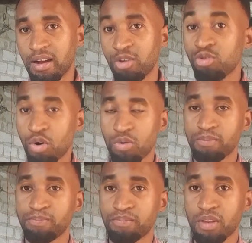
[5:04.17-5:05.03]
grow
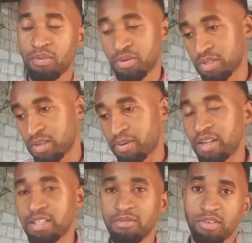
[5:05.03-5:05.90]
when we
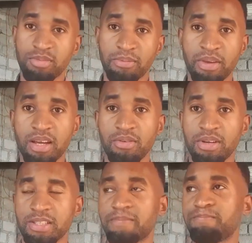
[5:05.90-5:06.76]
separate them from the bigger
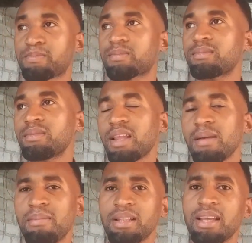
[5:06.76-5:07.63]
ones.
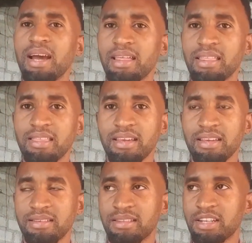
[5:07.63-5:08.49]
But the other
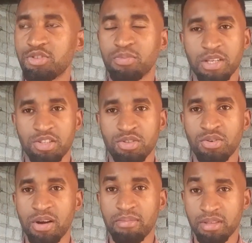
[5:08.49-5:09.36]
thing that you must
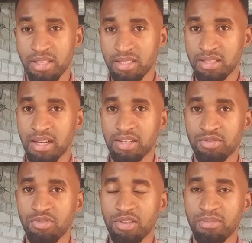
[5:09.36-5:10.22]
know about these stunt
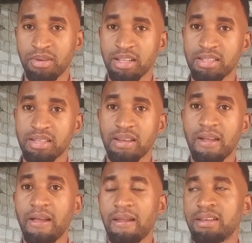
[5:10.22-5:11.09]
growth beds
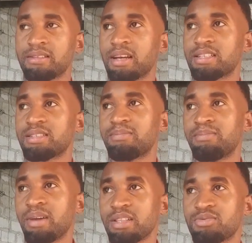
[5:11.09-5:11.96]
is that
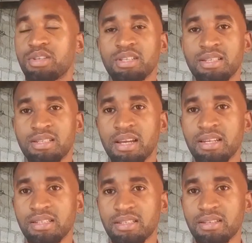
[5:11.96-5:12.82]
beds which are
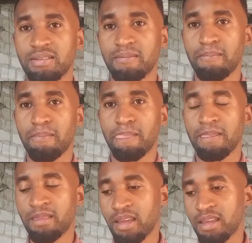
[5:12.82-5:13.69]
stunt,
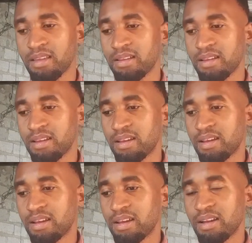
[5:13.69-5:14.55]
they
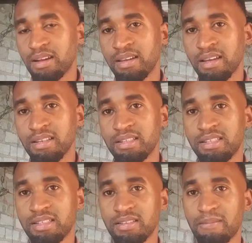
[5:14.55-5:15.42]
get